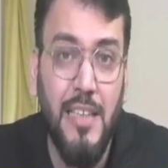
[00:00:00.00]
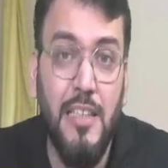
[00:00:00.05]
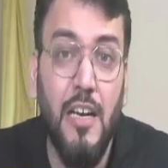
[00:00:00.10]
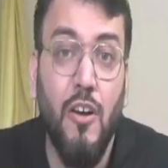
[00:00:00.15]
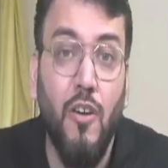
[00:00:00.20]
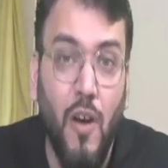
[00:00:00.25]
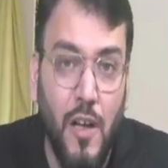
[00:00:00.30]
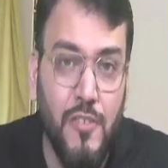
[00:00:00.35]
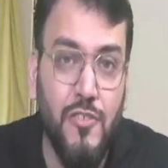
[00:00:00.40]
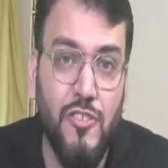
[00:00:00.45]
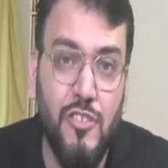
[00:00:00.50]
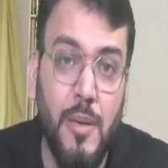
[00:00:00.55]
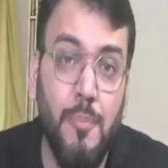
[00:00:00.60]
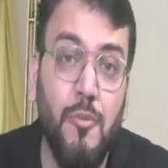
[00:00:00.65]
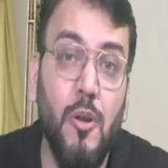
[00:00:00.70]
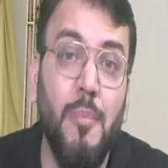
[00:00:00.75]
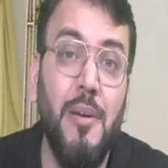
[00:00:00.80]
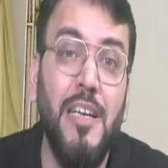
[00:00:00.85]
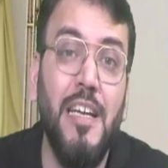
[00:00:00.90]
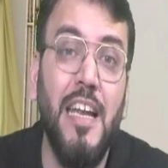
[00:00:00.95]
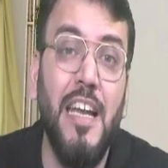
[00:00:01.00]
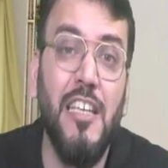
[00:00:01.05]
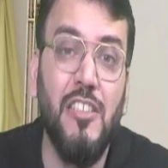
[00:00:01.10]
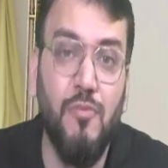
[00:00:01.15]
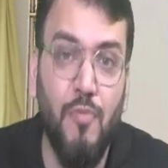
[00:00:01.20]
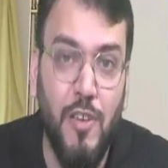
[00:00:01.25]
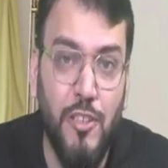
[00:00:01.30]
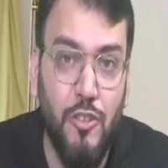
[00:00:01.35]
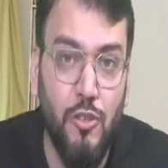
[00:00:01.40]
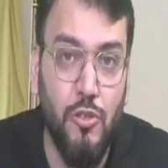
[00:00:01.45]
concept of Ind AS
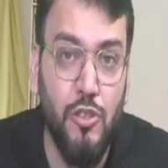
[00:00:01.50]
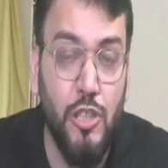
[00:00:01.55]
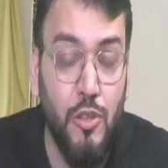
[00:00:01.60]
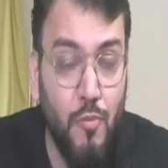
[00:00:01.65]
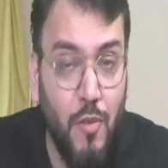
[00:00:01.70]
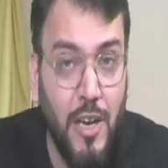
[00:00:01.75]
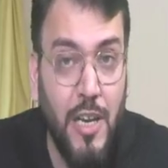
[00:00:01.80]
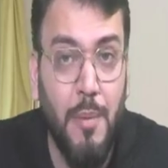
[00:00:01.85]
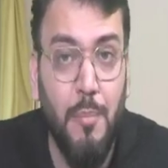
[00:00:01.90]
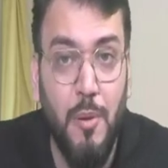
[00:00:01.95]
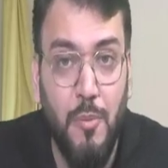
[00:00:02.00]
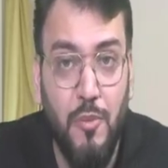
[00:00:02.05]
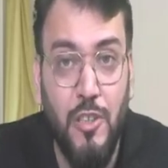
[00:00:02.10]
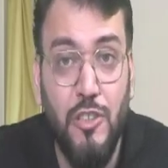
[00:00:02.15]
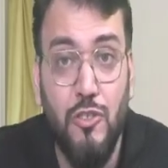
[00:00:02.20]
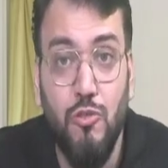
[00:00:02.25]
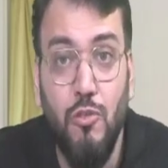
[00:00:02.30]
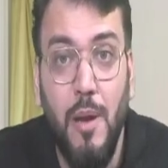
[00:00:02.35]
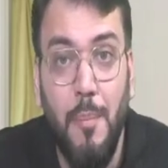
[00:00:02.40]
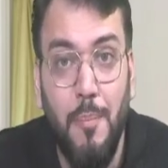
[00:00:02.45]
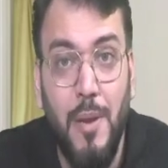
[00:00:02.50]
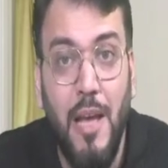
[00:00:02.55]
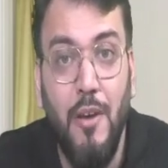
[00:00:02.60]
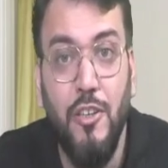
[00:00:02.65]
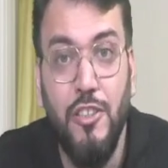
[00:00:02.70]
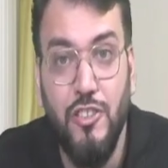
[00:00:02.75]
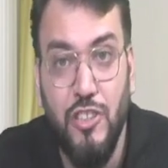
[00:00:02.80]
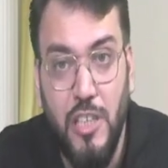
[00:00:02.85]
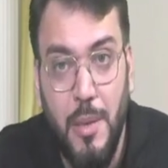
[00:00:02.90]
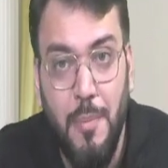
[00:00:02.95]
103, whatever we used to apply on
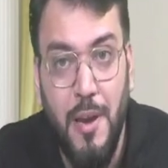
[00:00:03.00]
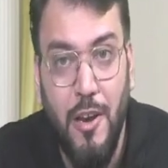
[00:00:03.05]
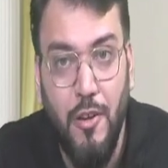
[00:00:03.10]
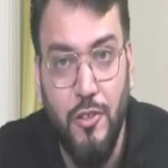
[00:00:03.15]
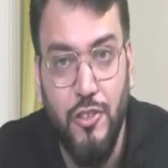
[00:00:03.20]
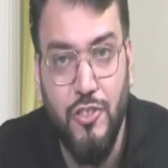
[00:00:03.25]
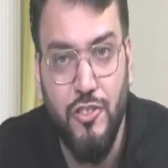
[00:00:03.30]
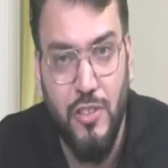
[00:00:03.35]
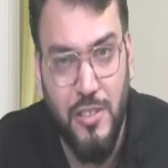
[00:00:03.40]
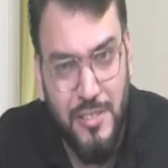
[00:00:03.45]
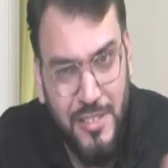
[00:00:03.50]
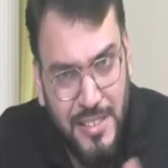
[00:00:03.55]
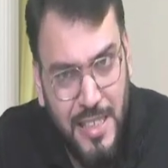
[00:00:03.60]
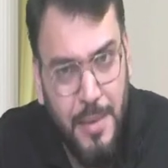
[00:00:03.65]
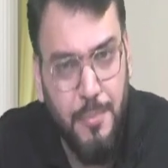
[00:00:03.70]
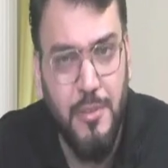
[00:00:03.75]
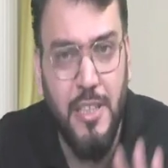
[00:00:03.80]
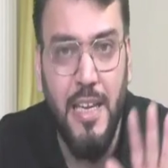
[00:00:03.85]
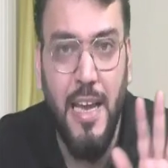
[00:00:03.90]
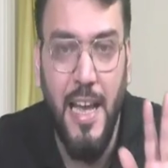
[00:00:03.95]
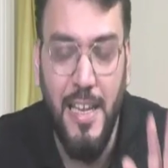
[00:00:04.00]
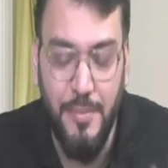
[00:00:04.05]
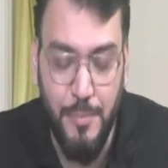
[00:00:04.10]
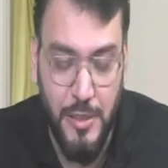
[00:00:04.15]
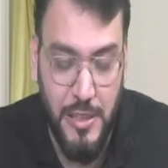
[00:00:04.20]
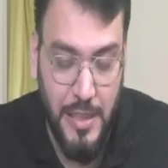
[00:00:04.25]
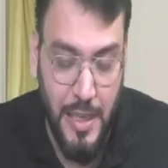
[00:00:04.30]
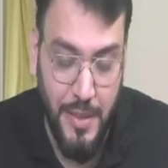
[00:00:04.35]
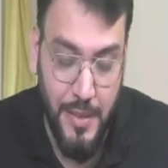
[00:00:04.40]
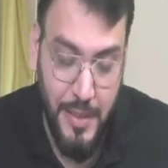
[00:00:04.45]
step acquisition, same thing has been
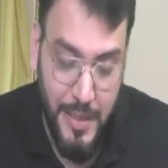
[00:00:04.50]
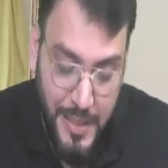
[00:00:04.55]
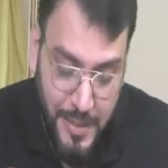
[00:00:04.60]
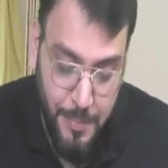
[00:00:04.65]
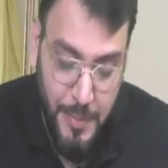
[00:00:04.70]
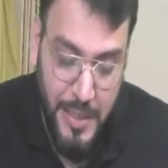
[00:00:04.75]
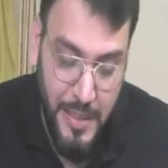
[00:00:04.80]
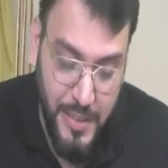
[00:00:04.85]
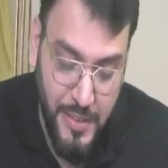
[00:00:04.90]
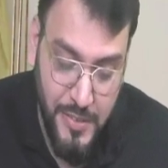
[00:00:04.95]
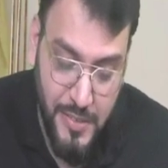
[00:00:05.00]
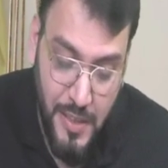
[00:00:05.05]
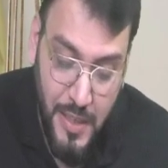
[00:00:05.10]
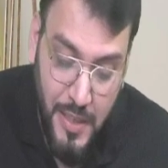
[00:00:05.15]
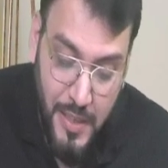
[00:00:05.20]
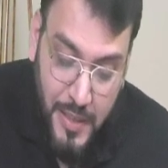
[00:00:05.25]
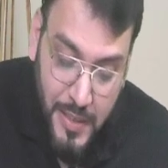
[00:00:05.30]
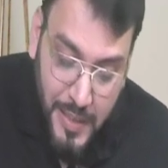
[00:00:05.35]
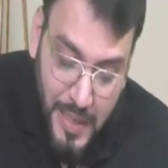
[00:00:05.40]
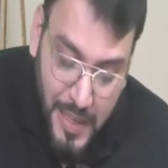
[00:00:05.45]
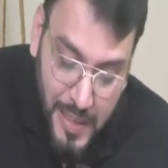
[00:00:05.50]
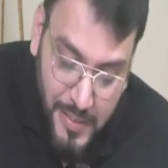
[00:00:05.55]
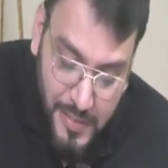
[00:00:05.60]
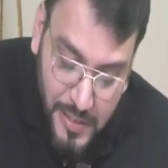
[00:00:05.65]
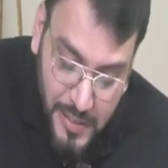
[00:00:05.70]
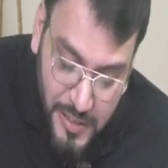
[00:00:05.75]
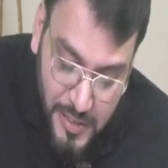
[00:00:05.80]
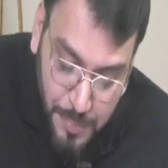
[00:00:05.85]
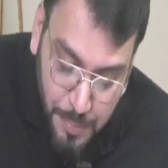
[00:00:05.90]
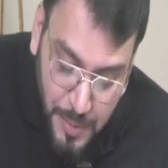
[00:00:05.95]
done. It means, can I say,
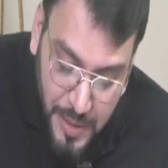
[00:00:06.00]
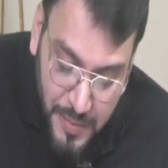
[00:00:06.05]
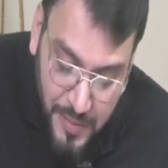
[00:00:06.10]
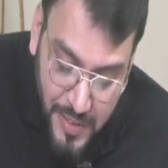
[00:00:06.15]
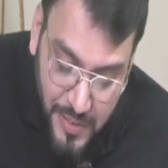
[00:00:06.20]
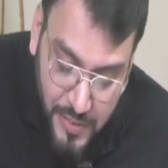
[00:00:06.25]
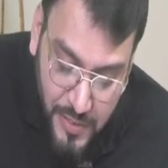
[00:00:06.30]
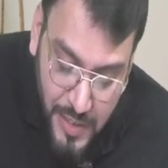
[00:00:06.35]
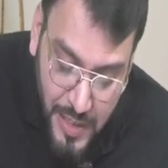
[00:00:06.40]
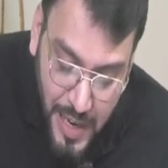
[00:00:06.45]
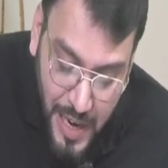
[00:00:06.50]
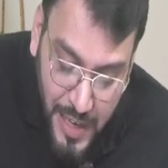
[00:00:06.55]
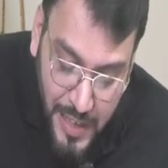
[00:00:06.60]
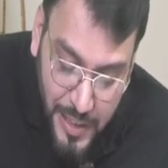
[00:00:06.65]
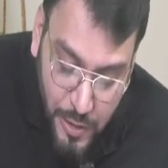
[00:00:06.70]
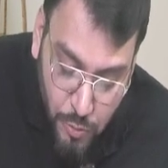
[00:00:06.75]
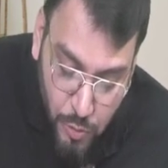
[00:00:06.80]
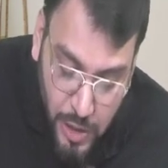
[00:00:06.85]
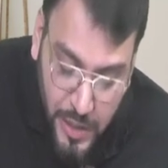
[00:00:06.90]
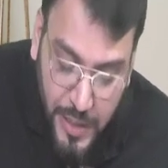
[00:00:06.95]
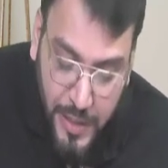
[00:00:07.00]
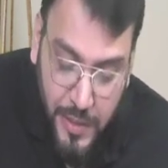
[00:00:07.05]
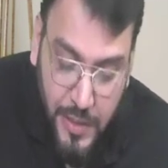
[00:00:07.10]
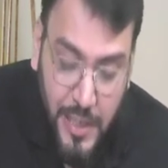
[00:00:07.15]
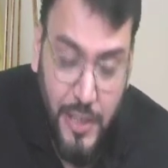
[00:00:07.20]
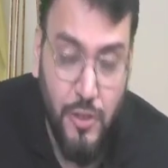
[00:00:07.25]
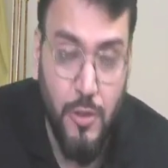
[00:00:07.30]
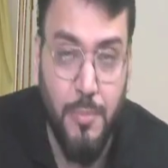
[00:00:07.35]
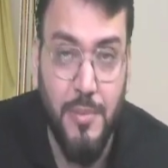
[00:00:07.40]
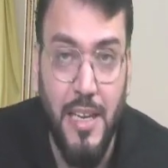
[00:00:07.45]
this previously held equity
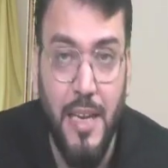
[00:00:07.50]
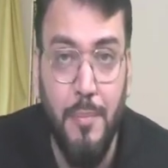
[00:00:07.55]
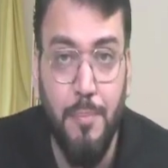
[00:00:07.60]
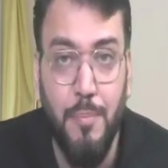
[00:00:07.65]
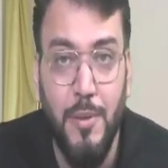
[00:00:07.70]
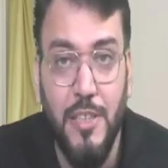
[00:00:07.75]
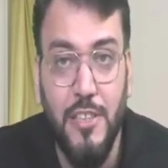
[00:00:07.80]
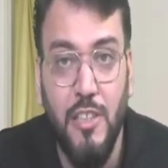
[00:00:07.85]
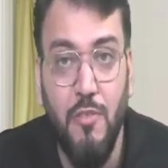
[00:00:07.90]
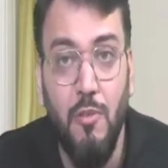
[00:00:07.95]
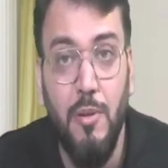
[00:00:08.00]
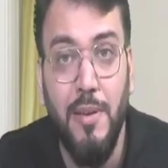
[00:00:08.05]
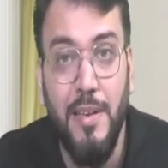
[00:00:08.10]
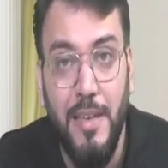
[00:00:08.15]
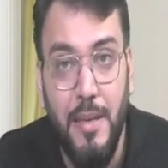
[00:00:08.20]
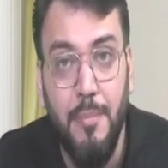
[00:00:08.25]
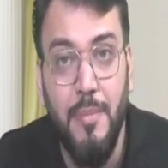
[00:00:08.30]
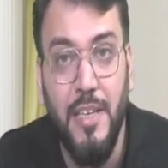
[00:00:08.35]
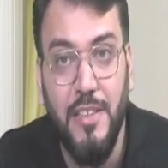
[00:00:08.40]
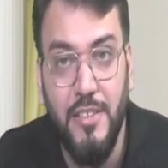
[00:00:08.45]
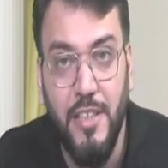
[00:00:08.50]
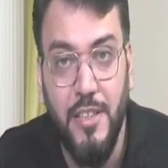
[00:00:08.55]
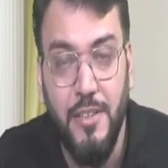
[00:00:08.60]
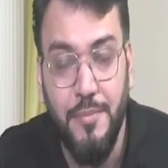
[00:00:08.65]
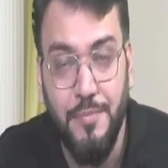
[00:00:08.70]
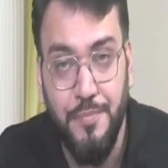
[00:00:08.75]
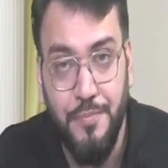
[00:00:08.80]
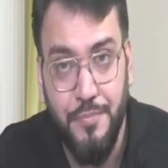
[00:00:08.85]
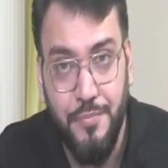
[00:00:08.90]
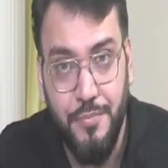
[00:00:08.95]
interest of 10% will be remeasured
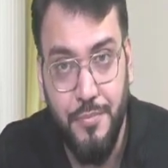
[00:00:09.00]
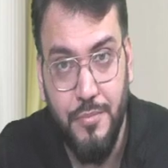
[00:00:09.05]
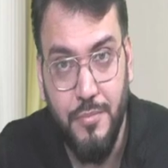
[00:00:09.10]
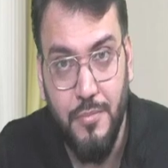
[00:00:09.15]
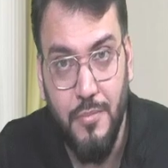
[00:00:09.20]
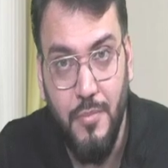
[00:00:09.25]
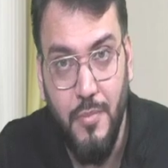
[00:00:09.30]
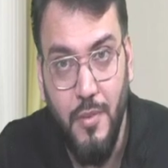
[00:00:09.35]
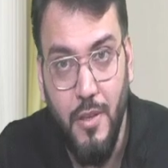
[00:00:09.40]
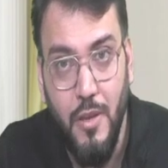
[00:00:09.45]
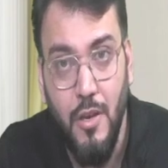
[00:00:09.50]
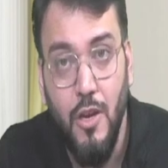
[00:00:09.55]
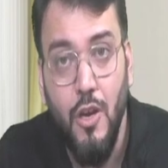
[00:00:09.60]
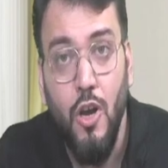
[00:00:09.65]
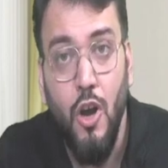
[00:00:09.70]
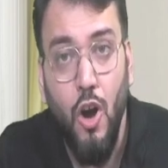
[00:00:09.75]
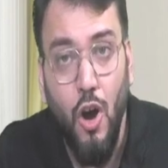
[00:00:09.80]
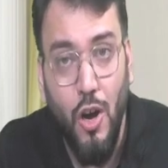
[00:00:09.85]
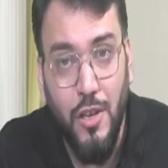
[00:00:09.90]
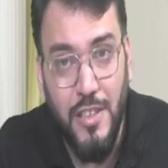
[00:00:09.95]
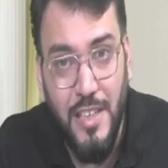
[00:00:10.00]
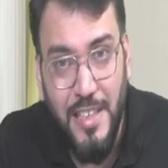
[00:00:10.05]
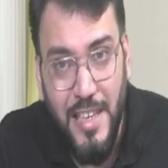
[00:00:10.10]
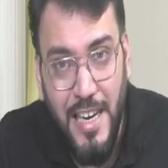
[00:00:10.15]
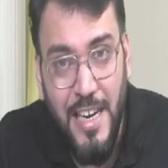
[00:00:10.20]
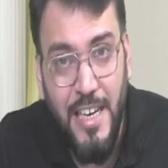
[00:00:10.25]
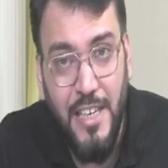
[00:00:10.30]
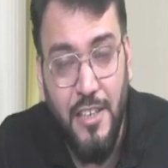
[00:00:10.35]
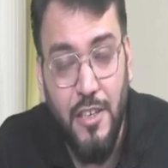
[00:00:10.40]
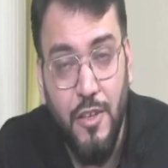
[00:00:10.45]
on the
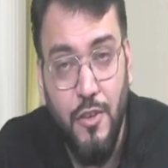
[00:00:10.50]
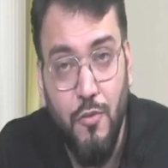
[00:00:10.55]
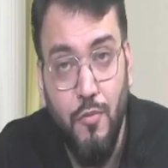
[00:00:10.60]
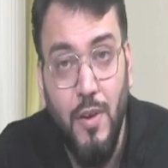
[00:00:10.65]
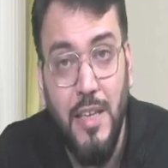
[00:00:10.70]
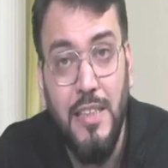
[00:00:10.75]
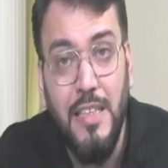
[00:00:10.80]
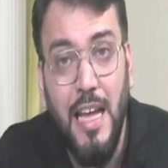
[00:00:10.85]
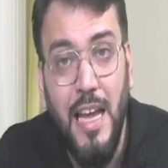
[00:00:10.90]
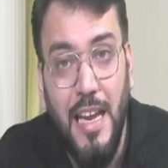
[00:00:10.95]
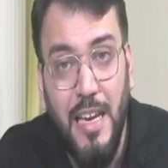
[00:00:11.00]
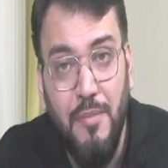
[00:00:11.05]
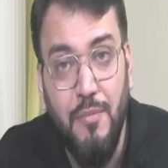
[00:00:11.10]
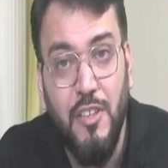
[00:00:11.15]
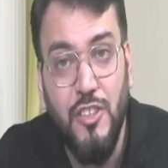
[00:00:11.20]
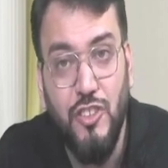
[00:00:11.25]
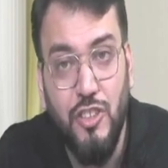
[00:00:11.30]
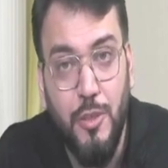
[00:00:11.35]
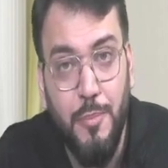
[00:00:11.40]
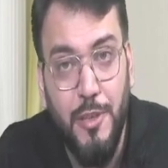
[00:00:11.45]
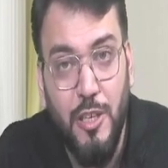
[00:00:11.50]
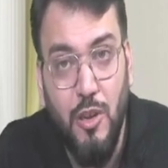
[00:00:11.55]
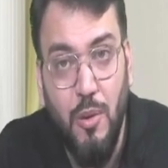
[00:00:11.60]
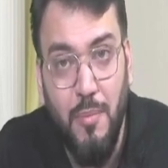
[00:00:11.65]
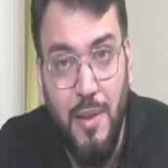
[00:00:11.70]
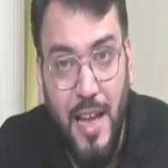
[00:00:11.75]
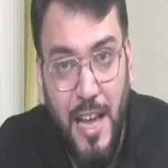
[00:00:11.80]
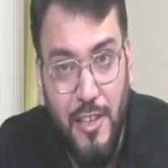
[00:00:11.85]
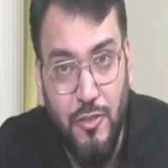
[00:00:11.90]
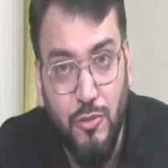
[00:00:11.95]
date when the investee become
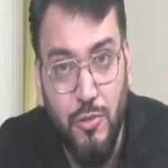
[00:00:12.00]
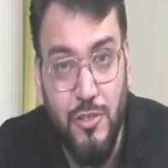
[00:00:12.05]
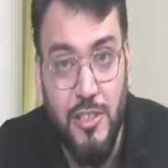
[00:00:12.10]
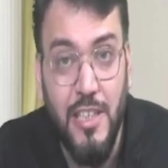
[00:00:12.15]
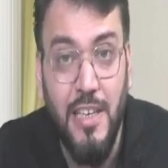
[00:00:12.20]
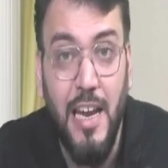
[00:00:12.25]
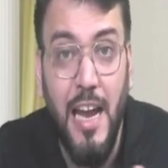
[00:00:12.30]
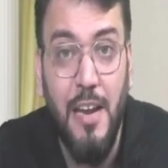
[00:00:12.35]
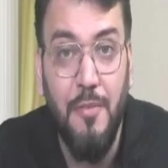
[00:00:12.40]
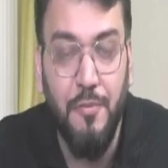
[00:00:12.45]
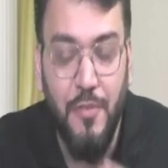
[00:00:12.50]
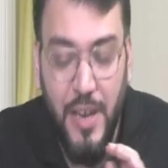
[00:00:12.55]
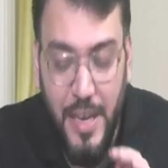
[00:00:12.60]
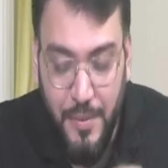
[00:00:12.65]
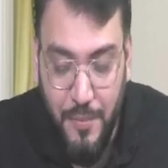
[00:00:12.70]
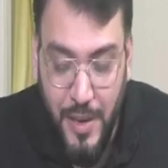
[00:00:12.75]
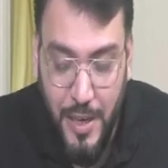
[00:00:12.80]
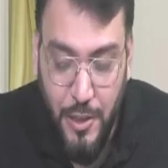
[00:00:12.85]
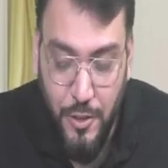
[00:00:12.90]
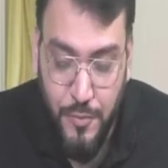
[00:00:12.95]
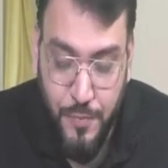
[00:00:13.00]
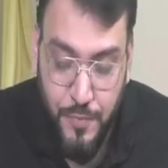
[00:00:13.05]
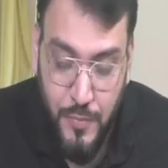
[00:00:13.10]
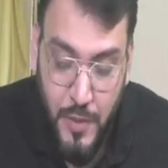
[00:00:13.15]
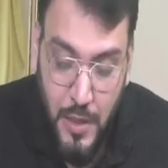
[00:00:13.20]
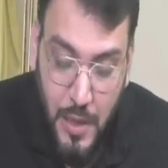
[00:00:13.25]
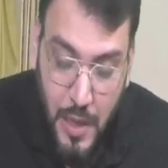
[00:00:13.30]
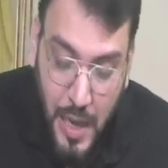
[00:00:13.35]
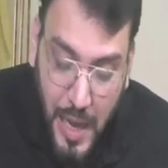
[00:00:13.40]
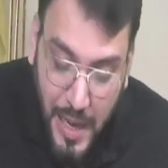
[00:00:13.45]
associate at fair value.
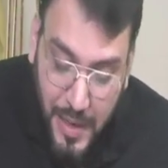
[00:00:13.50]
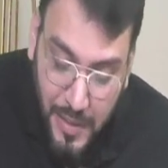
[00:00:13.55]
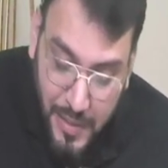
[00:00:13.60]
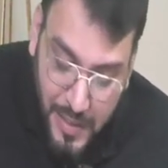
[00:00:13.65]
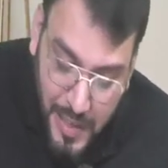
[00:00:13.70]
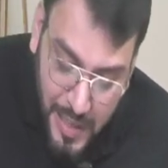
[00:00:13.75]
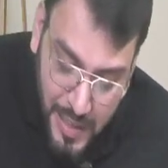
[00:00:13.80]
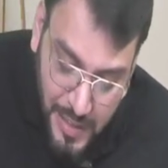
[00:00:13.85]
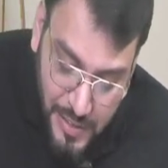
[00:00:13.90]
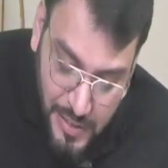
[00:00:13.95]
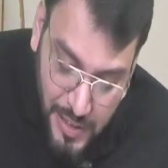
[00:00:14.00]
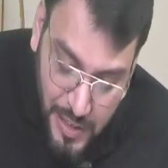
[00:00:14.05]
And can I say,